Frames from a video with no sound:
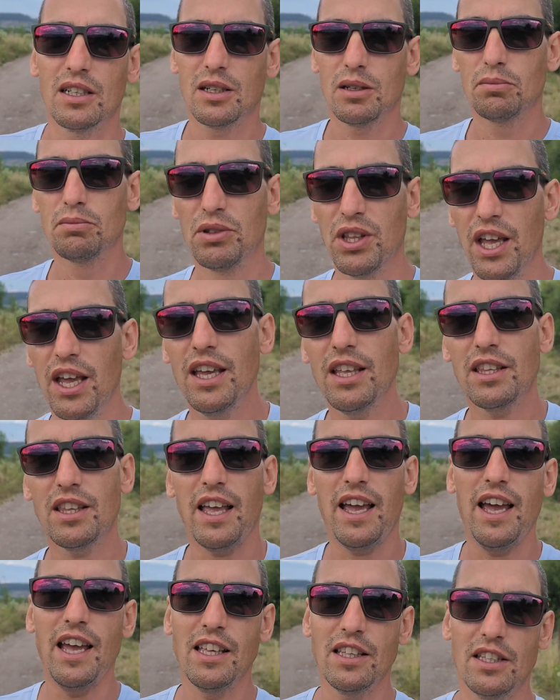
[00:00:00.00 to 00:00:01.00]
update
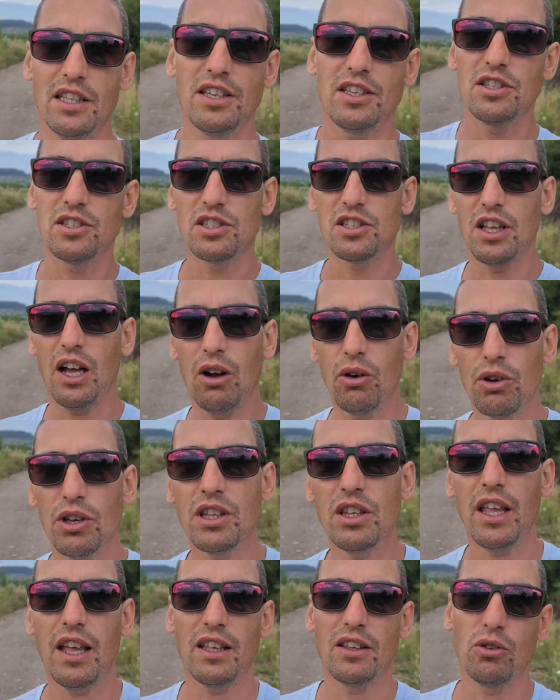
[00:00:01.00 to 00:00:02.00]
and install
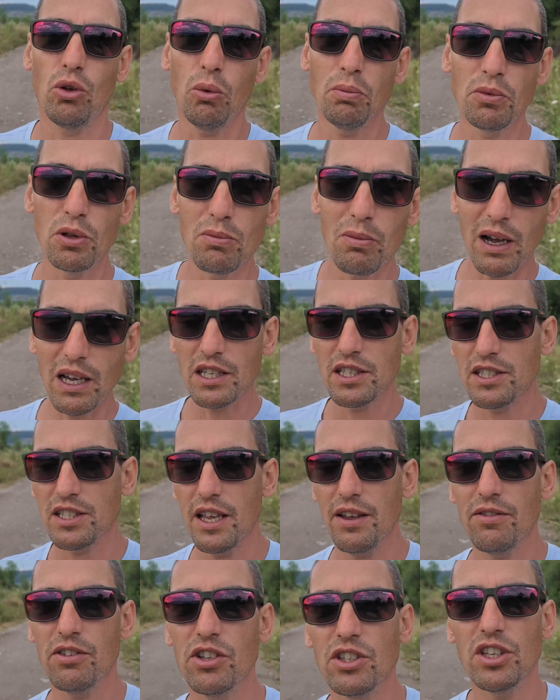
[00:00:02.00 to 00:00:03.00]
it and optimize
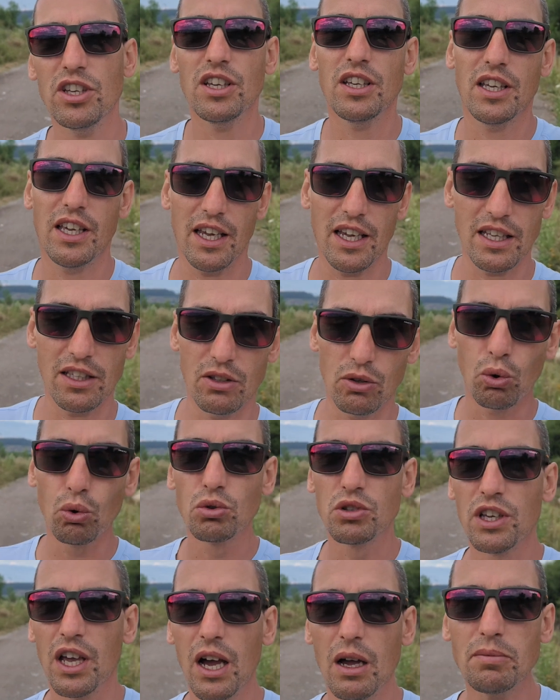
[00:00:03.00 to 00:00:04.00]
everything and all
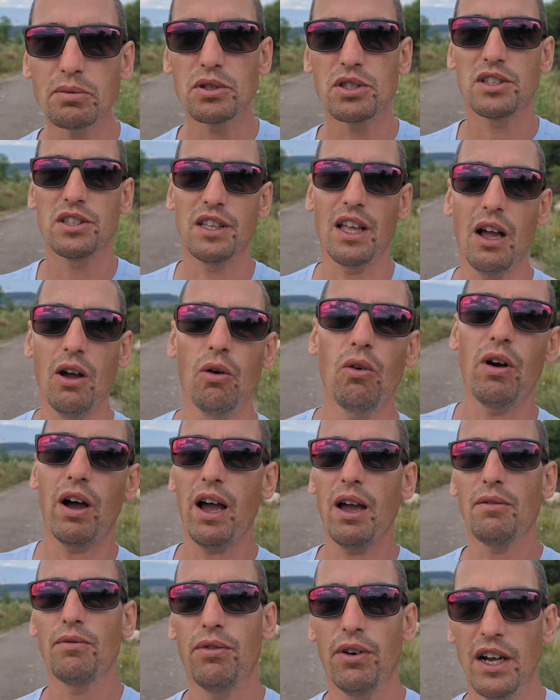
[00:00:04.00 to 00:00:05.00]
the apps, now
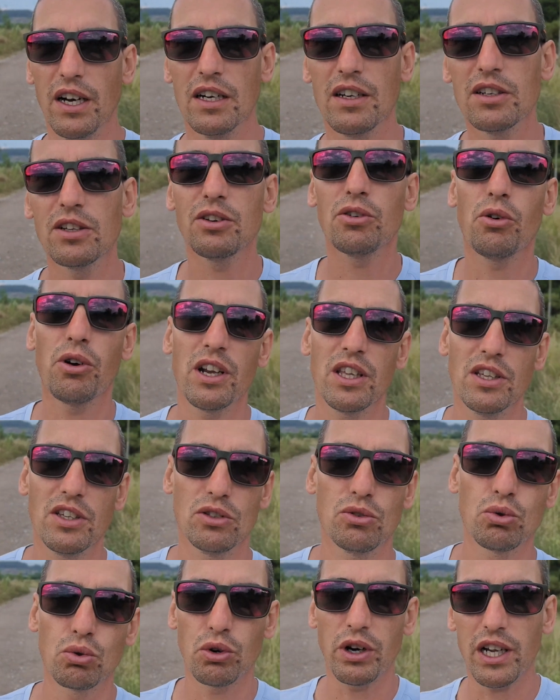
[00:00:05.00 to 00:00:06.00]
I'm finally ready
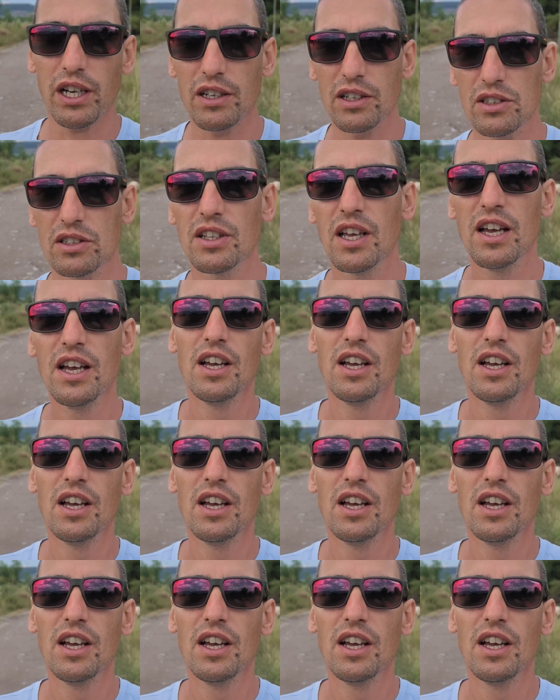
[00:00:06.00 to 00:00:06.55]
to record